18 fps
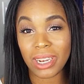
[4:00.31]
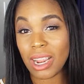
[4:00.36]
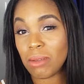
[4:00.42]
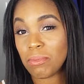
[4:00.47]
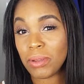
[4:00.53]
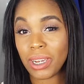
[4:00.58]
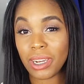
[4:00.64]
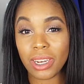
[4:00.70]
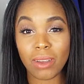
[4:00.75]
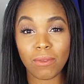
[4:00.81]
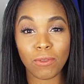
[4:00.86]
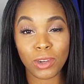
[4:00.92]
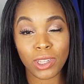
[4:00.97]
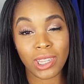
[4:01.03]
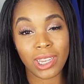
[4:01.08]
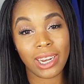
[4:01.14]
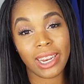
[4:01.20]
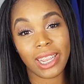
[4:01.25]
that I picked up for
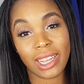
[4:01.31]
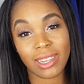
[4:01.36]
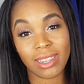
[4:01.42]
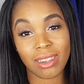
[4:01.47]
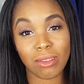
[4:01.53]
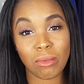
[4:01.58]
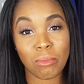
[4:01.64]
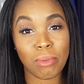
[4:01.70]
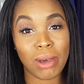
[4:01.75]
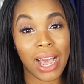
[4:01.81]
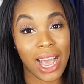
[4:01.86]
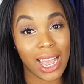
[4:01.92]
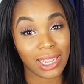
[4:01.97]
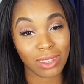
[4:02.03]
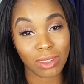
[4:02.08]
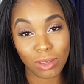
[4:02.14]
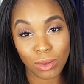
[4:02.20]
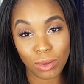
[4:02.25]
the NYX
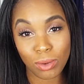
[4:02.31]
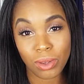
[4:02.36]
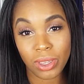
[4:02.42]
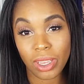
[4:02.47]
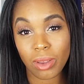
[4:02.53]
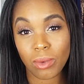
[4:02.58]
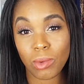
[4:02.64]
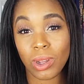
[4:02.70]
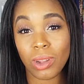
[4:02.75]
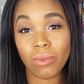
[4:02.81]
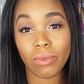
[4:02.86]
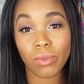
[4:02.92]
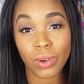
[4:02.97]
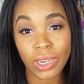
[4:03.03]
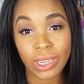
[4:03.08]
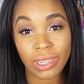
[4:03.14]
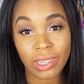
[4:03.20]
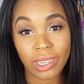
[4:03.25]
buy two, get one
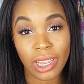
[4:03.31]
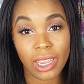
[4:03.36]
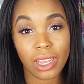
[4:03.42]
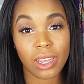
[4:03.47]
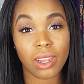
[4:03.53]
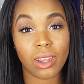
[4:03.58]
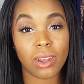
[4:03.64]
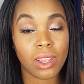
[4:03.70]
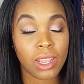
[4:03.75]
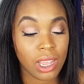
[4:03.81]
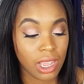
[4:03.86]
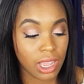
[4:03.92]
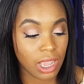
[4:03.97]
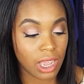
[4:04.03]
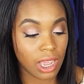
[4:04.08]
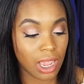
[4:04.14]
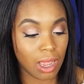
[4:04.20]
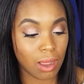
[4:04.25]
free sale.
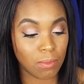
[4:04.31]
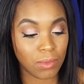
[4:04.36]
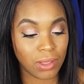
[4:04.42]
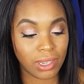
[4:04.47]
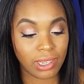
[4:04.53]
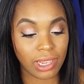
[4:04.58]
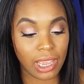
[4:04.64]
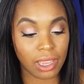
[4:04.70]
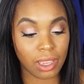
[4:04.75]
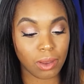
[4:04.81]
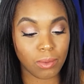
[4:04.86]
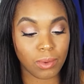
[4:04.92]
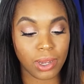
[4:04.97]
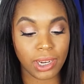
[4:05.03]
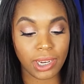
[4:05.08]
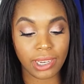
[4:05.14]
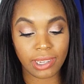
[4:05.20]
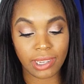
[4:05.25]
Um, the second
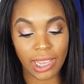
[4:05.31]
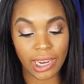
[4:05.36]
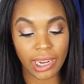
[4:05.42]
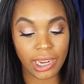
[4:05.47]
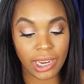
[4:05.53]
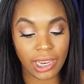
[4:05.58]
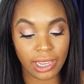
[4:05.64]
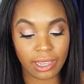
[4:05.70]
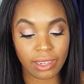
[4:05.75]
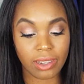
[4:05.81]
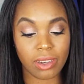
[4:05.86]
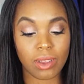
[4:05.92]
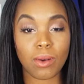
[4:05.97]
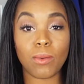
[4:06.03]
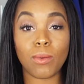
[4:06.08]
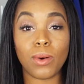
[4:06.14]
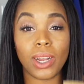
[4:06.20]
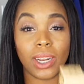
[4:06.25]
one is a
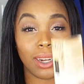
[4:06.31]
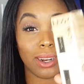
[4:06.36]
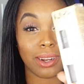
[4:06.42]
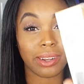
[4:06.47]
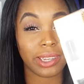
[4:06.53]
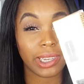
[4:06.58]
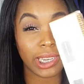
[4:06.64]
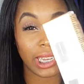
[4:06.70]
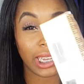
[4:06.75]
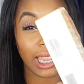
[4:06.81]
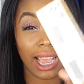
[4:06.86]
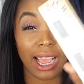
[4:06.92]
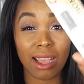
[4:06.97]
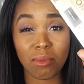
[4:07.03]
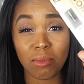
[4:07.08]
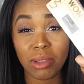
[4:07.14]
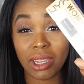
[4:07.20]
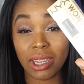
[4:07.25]
NYX Wonder Stick. I
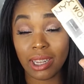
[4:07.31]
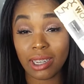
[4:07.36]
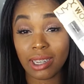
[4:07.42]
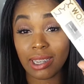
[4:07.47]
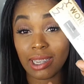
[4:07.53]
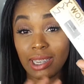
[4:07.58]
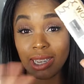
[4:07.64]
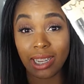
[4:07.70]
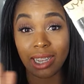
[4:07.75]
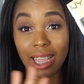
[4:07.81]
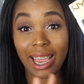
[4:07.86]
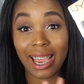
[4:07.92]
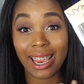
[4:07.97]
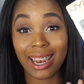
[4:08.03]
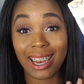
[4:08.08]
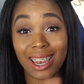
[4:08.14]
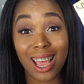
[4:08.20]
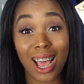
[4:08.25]
have been seeing
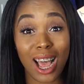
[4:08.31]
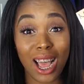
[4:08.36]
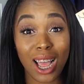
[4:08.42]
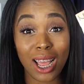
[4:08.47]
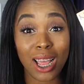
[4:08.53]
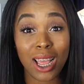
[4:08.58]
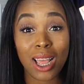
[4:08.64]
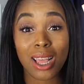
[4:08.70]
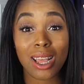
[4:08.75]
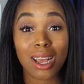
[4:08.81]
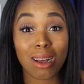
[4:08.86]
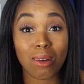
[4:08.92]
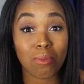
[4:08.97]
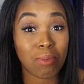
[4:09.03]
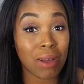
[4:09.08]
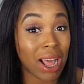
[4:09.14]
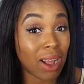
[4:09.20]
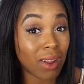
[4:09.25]
a lot
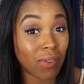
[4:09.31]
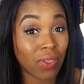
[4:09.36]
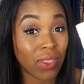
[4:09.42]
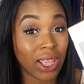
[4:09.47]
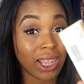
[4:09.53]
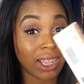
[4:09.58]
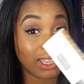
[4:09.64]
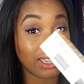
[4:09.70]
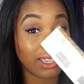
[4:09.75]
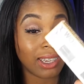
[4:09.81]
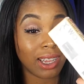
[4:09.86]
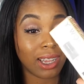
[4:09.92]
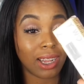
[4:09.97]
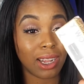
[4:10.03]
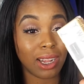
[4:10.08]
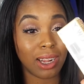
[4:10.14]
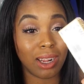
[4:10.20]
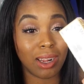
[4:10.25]
about this.
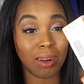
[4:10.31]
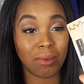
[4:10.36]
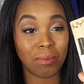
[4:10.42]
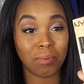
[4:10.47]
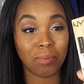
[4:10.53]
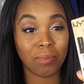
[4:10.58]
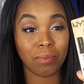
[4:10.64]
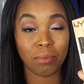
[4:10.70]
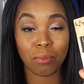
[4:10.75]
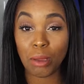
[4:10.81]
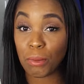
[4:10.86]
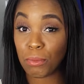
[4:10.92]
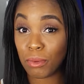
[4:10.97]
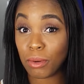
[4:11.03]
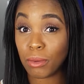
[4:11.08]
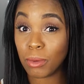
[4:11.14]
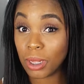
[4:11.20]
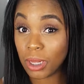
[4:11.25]
Um,
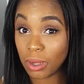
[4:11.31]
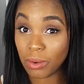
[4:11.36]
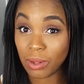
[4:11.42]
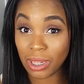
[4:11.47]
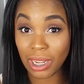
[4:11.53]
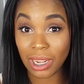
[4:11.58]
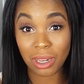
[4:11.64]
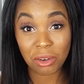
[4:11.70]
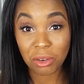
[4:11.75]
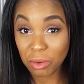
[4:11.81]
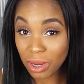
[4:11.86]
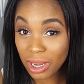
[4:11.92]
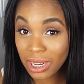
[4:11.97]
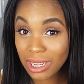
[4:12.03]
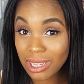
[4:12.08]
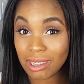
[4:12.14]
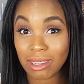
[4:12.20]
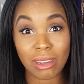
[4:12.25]
people really, really
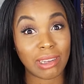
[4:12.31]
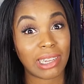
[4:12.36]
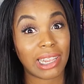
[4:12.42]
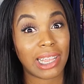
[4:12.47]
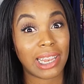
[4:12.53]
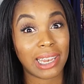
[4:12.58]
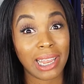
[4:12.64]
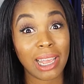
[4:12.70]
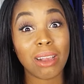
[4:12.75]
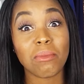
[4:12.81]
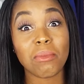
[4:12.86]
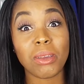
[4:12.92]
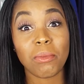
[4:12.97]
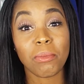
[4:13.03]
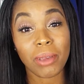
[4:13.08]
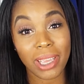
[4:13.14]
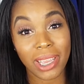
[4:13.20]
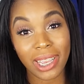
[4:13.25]
enjoying it, so I was like, let me
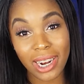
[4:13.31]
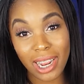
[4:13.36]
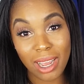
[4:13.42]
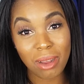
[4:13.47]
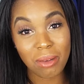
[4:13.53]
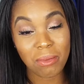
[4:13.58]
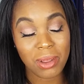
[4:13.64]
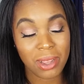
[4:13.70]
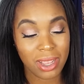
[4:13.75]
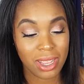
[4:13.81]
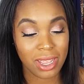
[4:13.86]
pick it up.